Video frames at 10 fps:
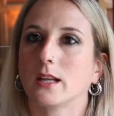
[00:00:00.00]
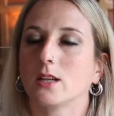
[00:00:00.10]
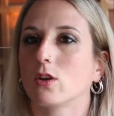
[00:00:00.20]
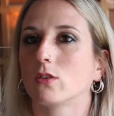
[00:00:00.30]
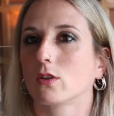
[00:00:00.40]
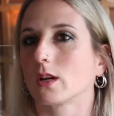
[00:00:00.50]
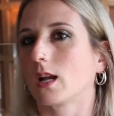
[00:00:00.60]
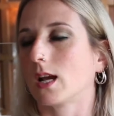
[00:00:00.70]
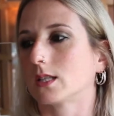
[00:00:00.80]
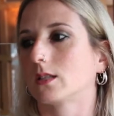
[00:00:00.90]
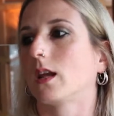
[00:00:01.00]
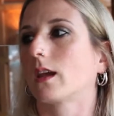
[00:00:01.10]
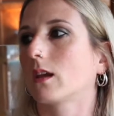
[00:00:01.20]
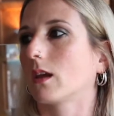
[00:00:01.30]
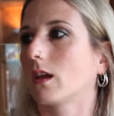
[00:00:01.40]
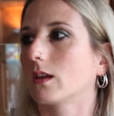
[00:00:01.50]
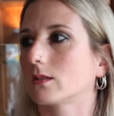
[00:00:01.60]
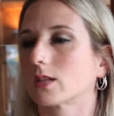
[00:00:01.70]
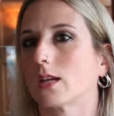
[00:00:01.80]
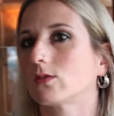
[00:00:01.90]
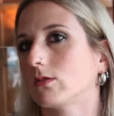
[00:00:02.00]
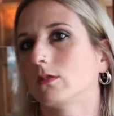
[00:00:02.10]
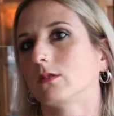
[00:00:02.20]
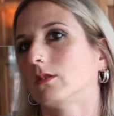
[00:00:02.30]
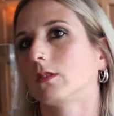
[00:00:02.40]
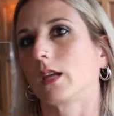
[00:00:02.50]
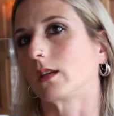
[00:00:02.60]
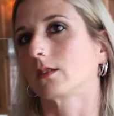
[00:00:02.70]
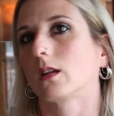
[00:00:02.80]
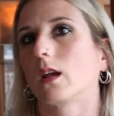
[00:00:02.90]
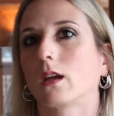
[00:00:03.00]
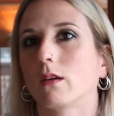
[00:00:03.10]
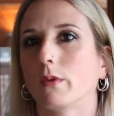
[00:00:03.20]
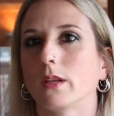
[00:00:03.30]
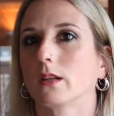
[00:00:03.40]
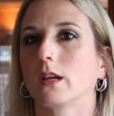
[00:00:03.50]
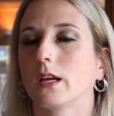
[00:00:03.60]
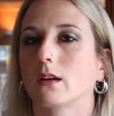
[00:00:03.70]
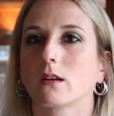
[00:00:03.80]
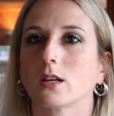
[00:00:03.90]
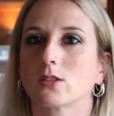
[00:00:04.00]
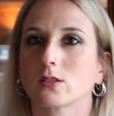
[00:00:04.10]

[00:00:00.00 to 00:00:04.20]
I don't organize like scheduled things like within the year.